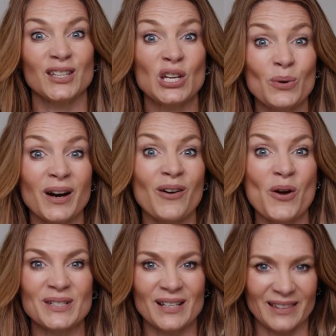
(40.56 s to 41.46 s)
You are
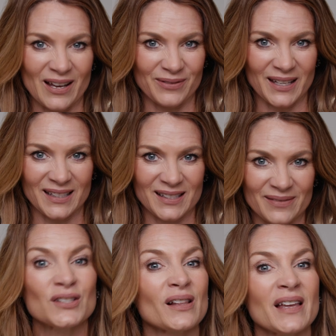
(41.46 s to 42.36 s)
going to love these.
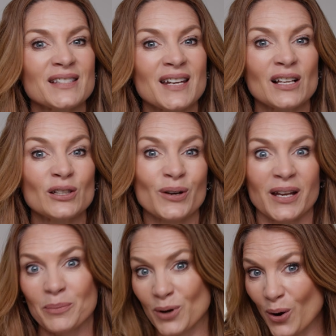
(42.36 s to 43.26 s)
So let's take a look, and
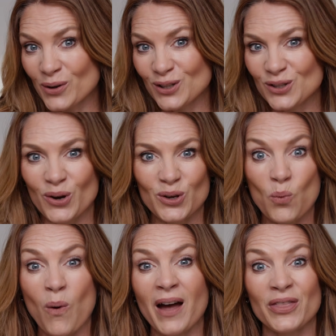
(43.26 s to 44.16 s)
I'm going to show you
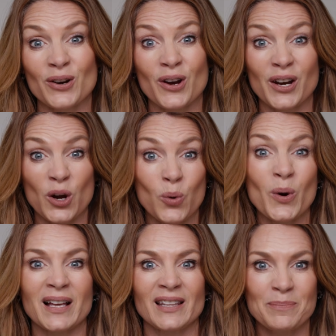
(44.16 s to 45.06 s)
why they're going to
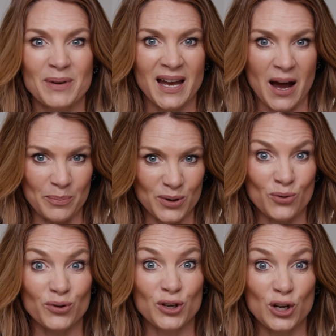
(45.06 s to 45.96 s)
quickly become
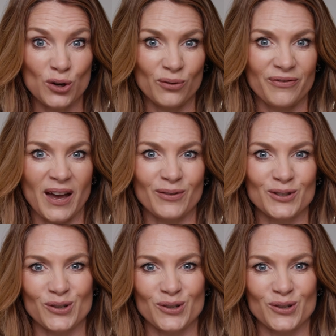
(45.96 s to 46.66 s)
your new favorite